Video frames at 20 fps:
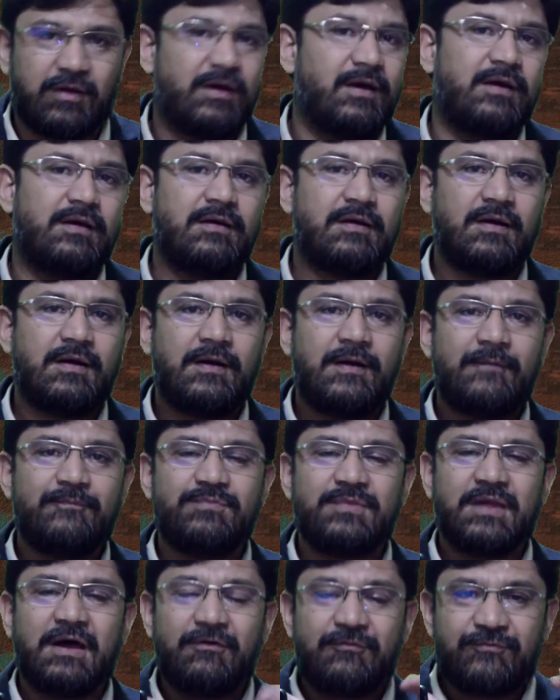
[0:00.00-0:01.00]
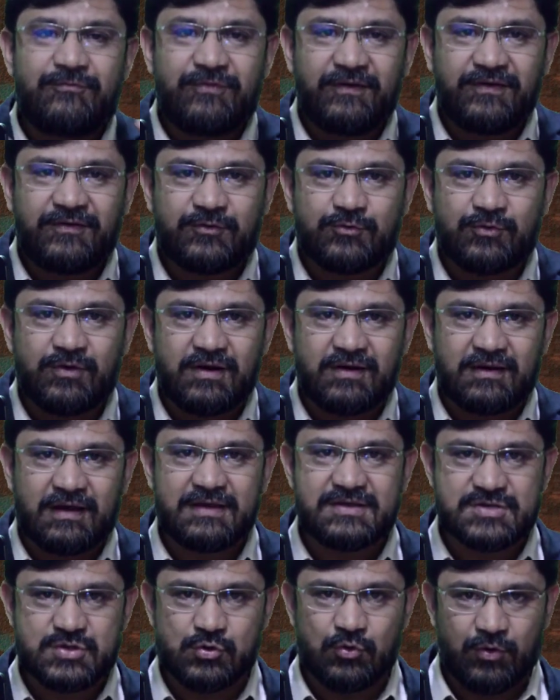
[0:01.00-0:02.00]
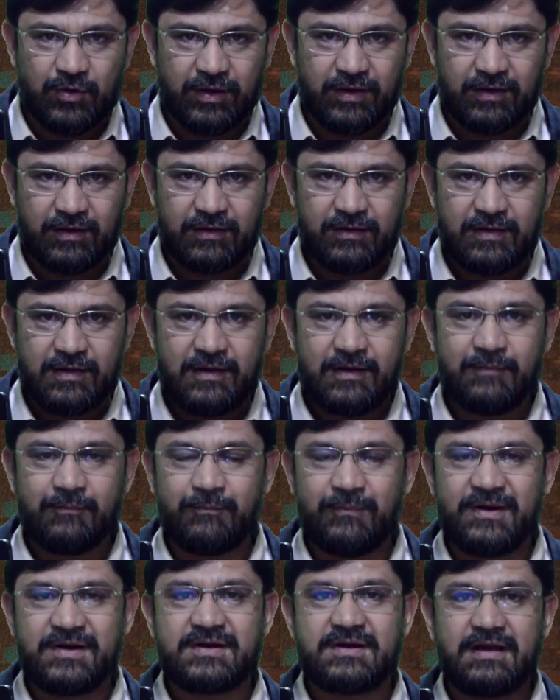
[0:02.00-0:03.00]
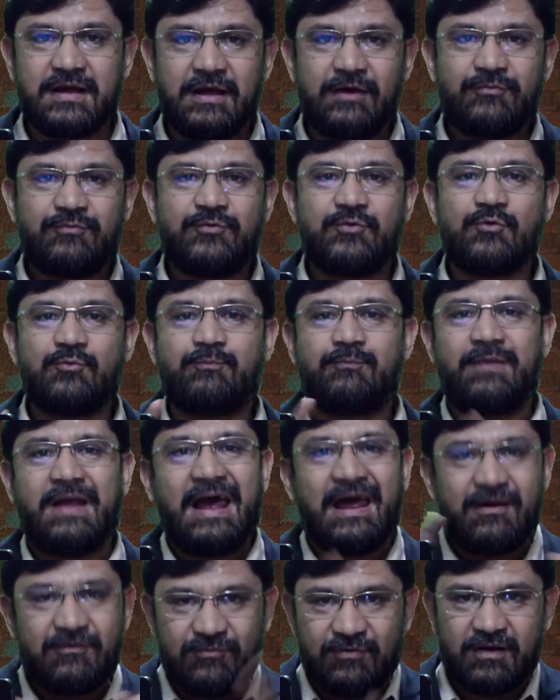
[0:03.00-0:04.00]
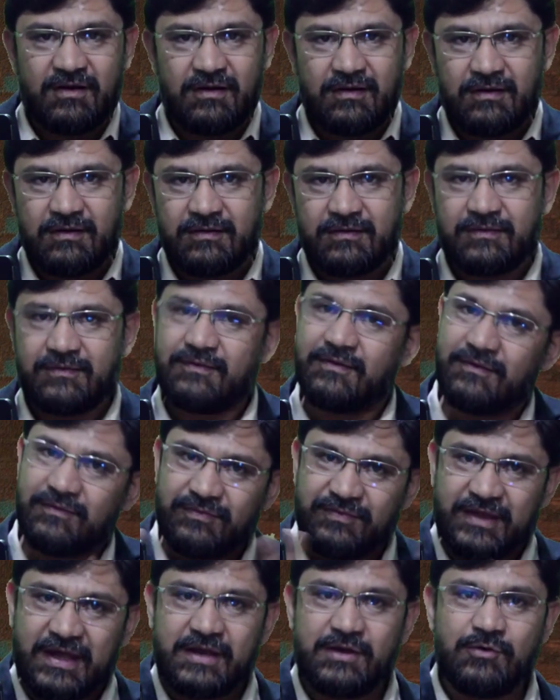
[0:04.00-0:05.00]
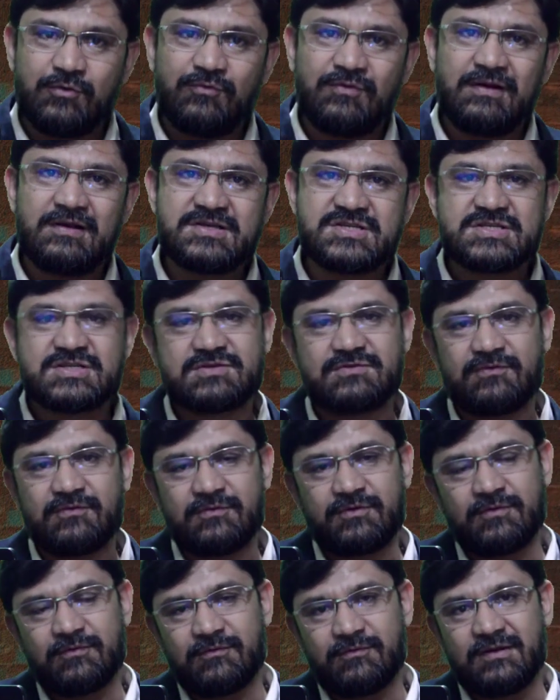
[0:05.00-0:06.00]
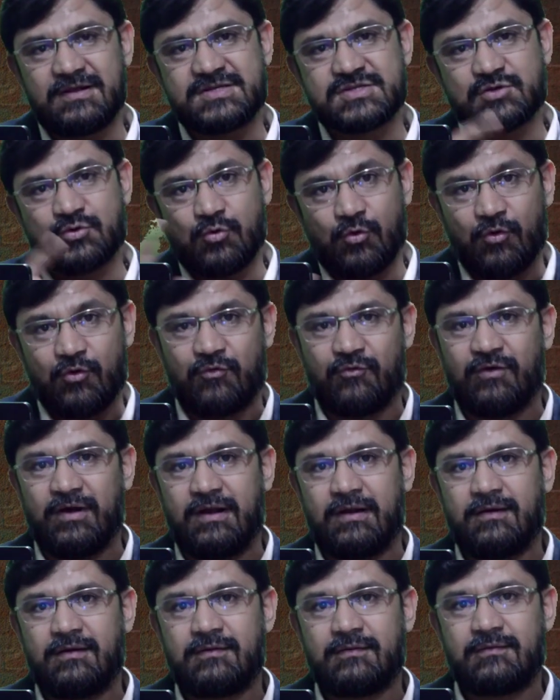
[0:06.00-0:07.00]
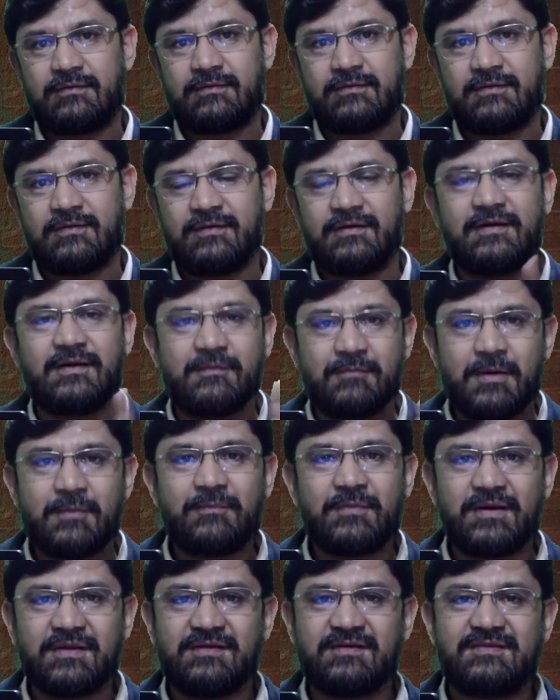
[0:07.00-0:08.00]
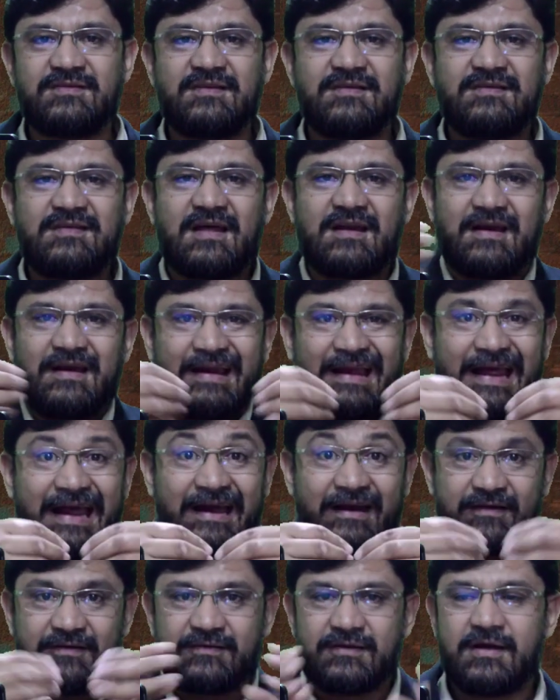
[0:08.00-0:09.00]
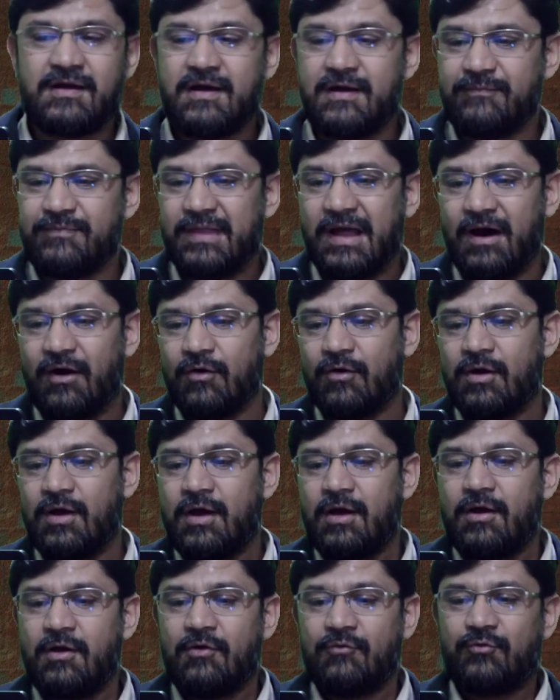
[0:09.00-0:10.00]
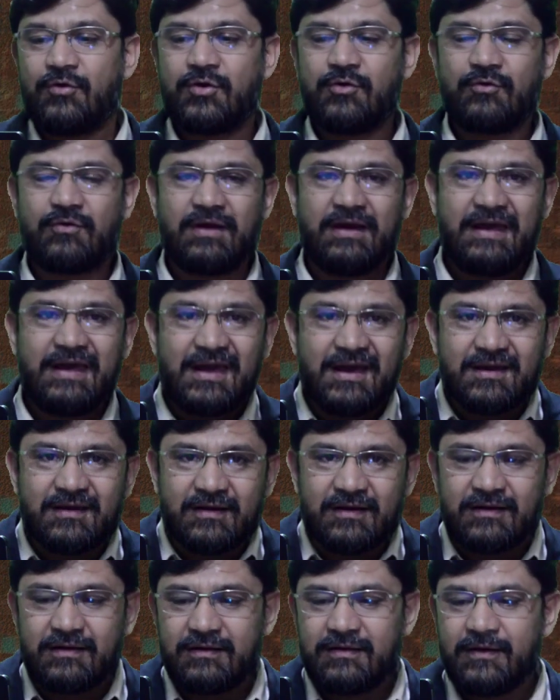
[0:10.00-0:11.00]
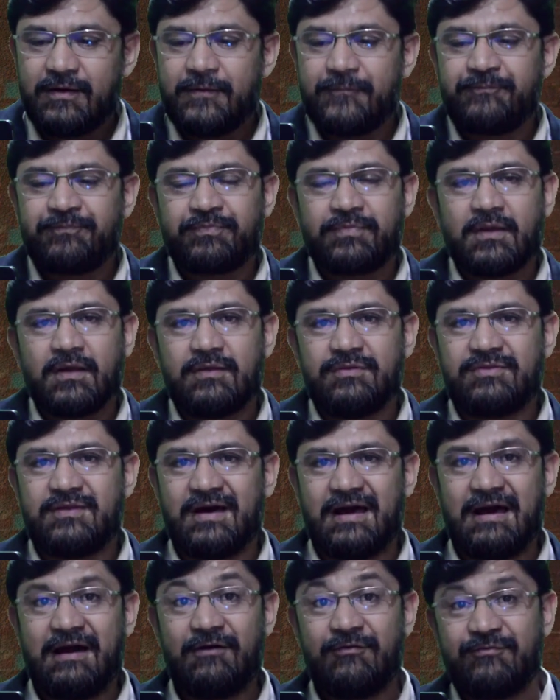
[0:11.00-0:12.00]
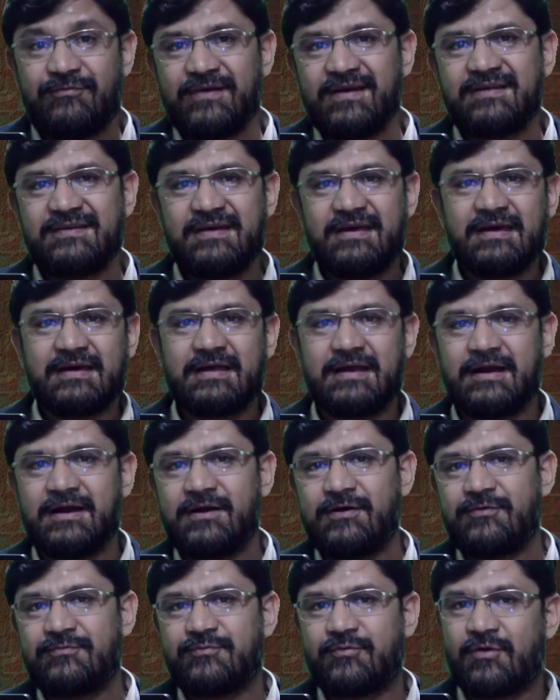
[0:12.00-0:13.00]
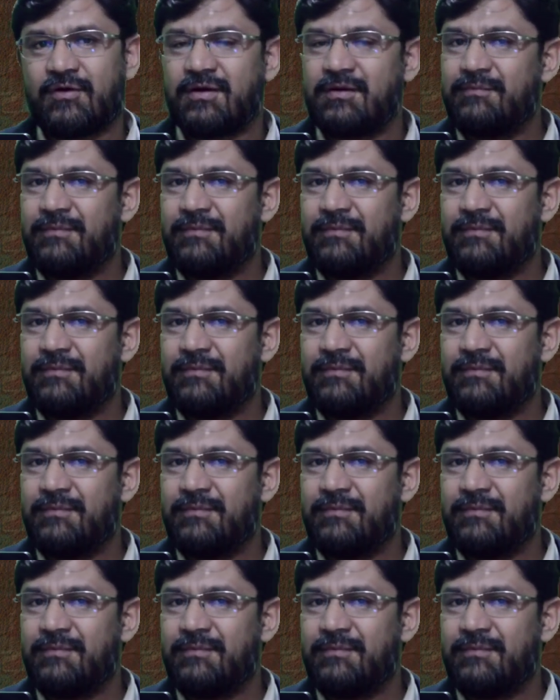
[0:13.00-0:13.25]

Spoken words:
A. Every student can score A, but if you plan well, then you will score well. Remember this. These are linked. Now for your A grade, the average A grade for